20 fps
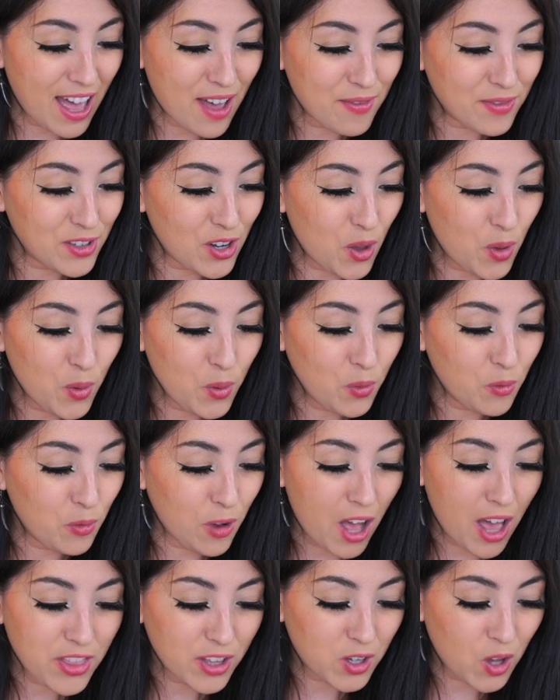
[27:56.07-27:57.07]
have
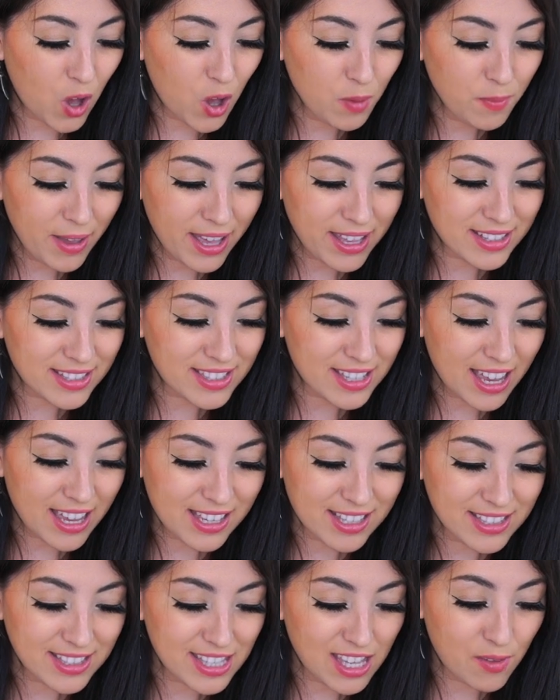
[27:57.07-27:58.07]
no other comments. I
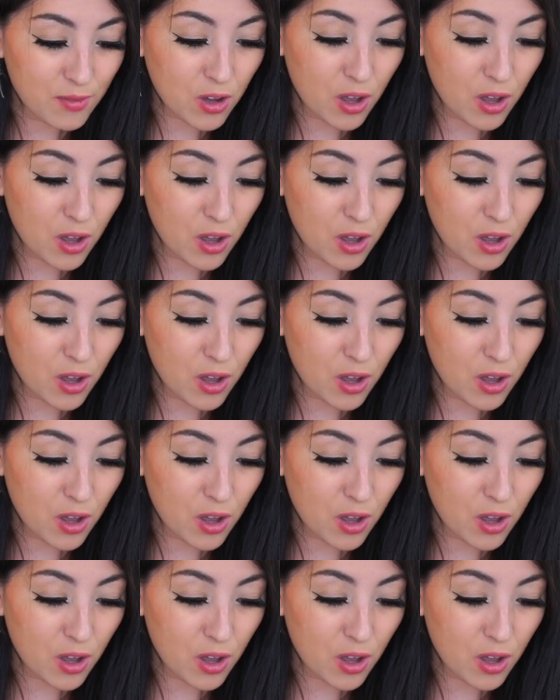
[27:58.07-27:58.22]
can see you've